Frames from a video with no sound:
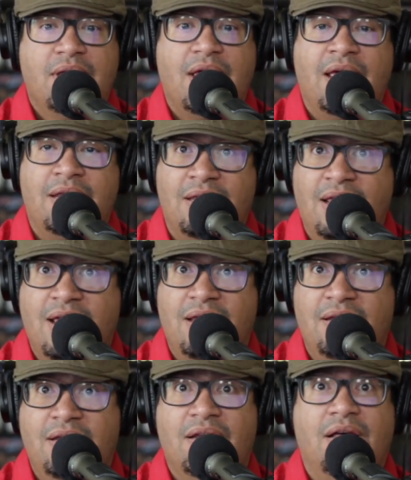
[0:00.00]
And
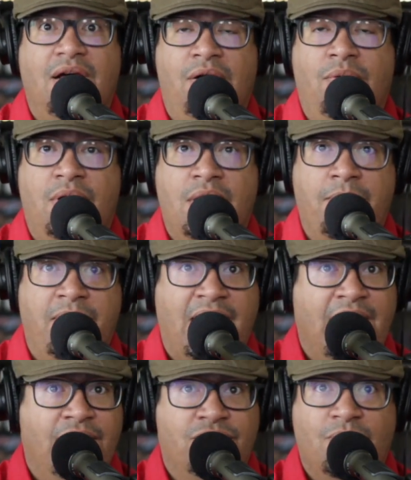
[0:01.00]
then I wanted to
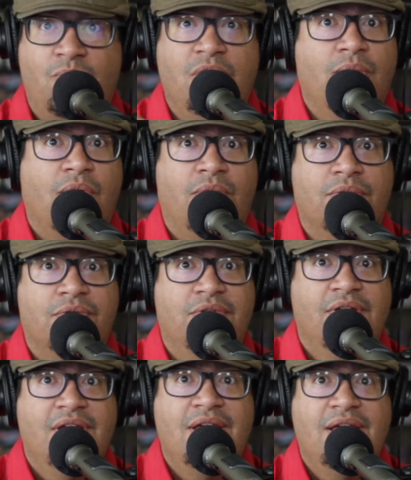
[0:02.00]
buy some rerolls.
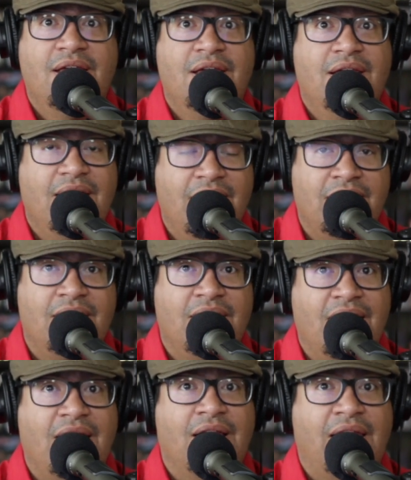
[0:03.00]
And
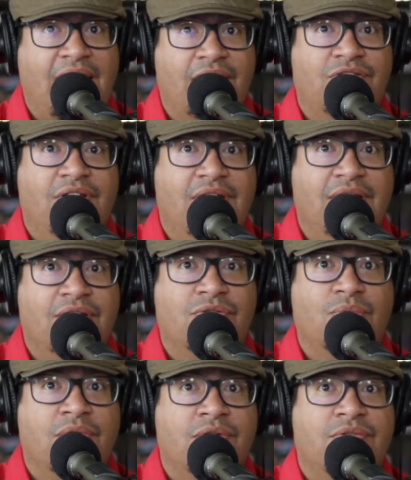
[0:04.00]
then last and least
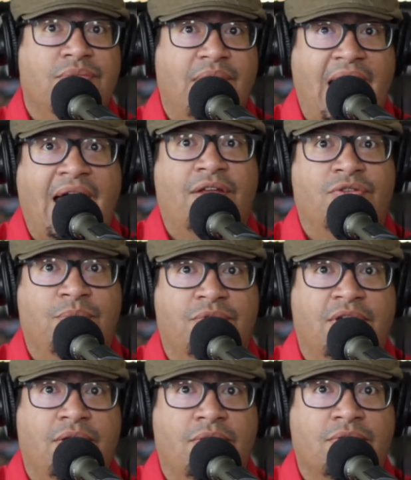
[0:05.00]
was add some
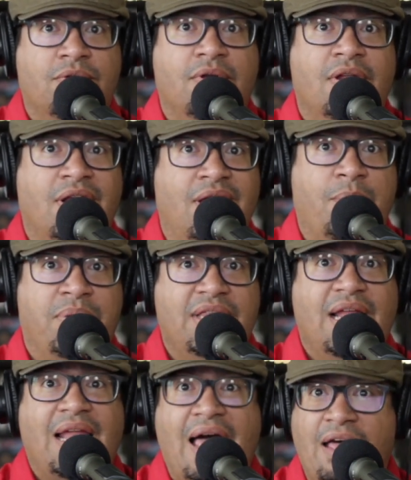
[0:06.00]
skills. And I put
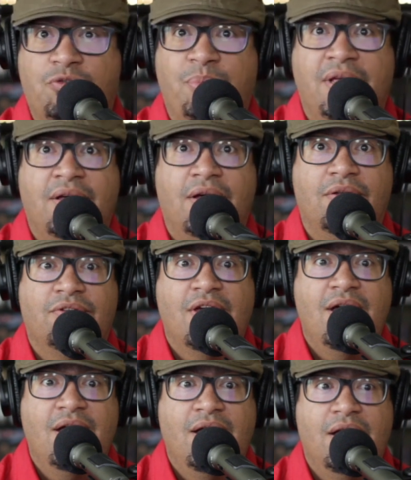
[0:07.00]
that last because
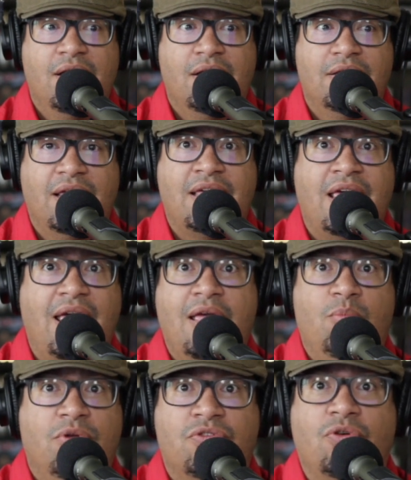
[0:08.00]
they
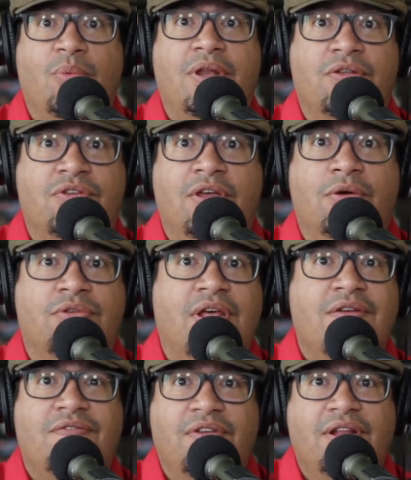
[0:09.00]
came with so many skills. I
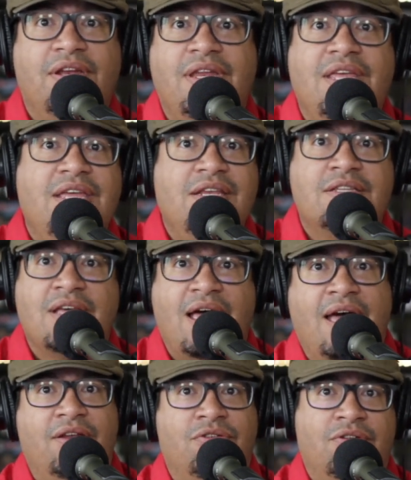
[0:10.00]
didn't feel a need to
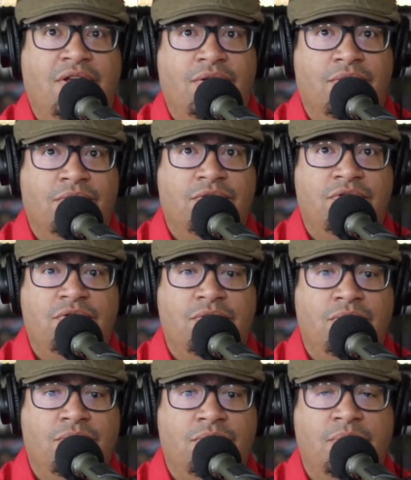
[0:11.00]
add skills
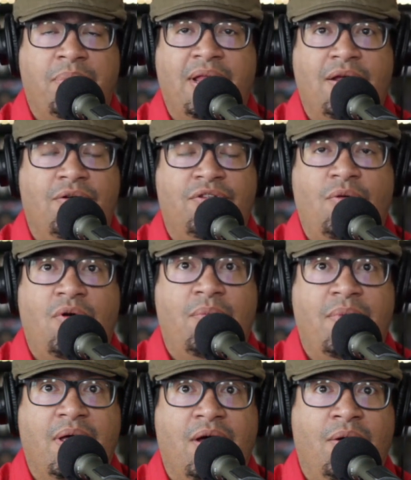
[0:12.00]
to the players that were
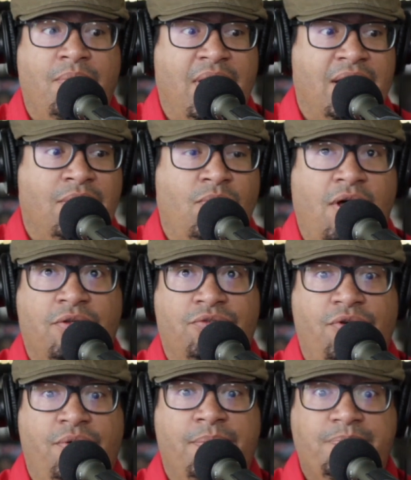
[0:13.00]
on my
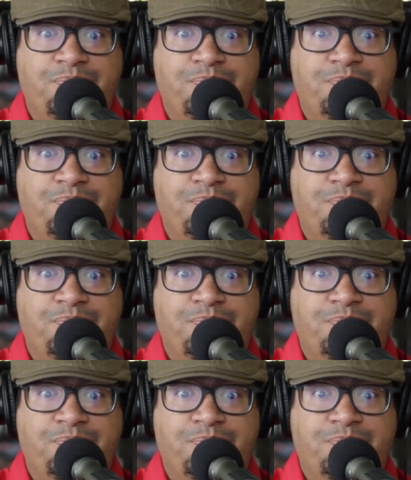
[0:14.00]
roster.